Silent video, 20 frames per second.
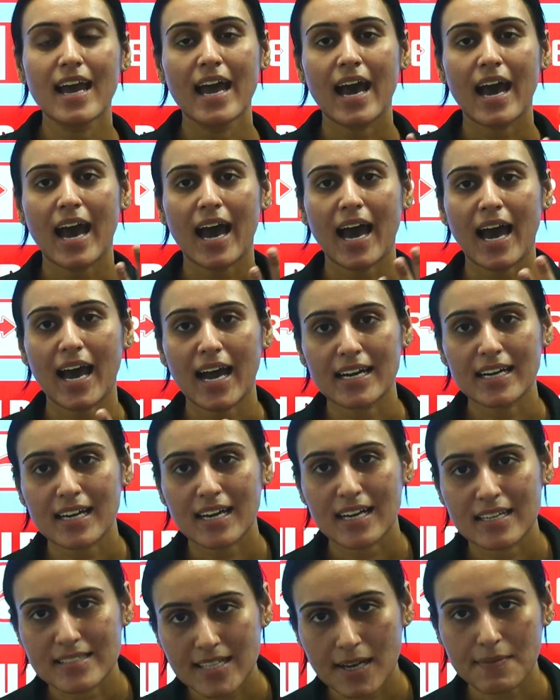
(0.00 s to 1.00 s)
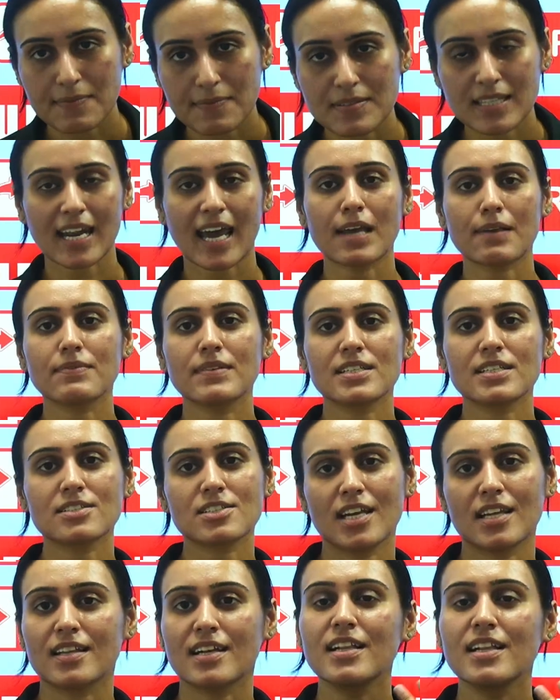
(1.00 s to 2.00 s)
and subscribe this
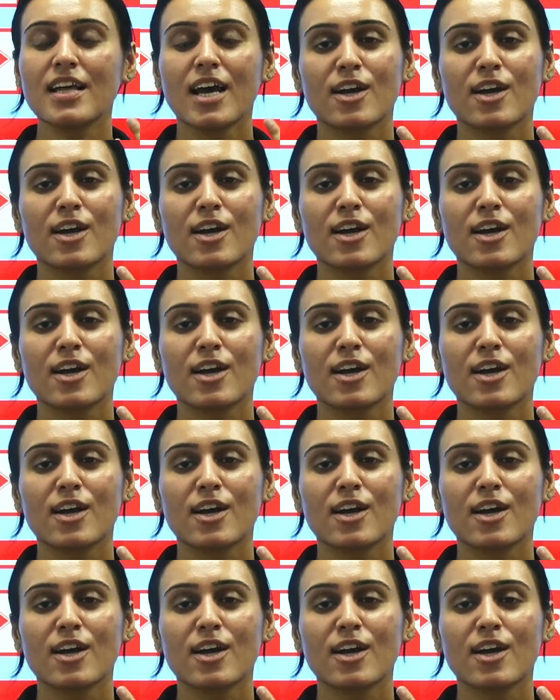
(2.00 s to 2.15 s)
channel